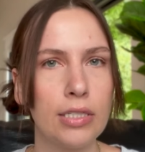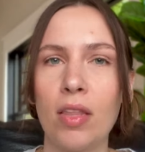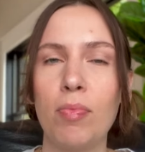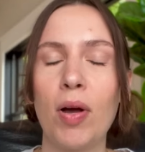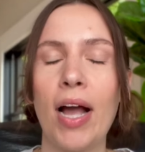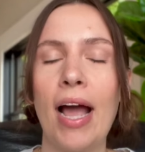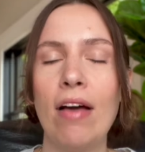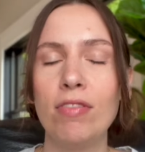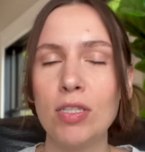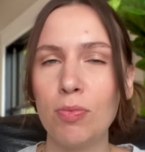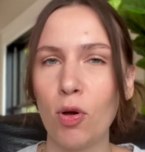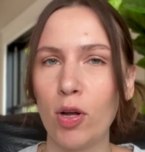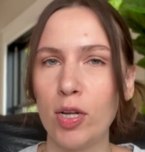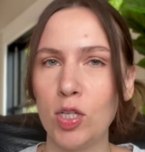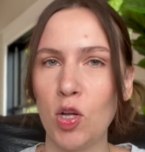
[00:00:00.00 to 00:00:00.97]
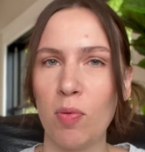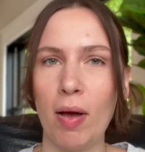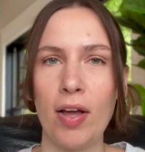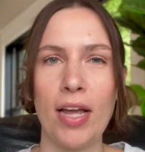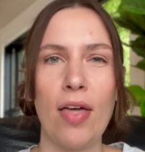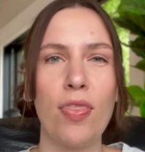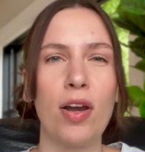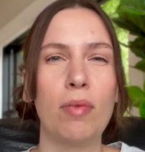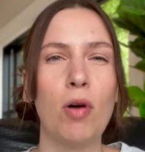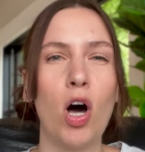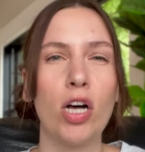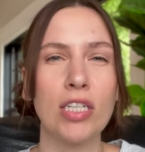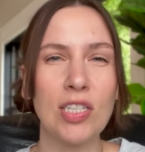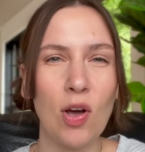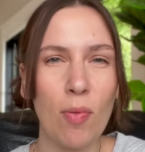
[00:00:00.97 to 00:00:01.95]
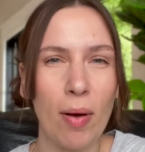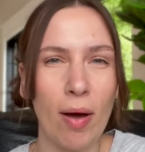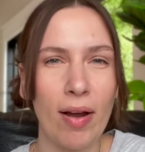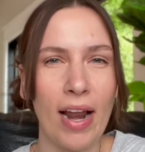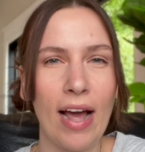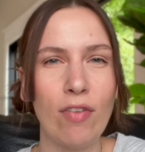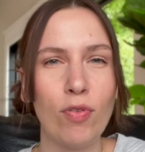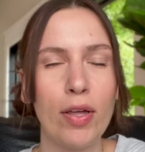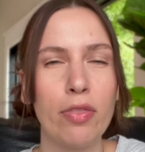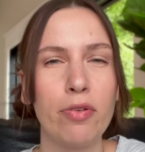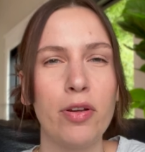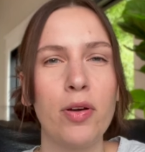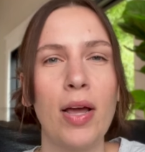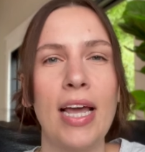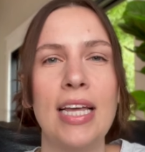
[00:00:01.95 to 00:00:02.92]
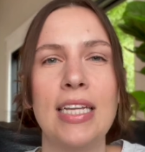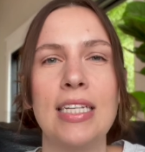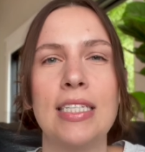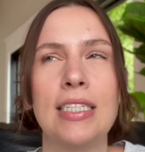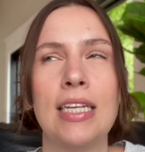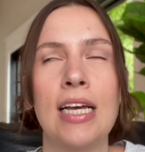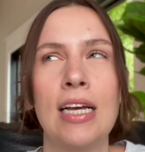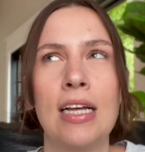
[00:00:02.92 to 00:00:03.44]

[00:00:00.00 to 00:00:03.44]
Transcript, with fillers: The book I haven't spoken to you about yet that I'm also about halfway through is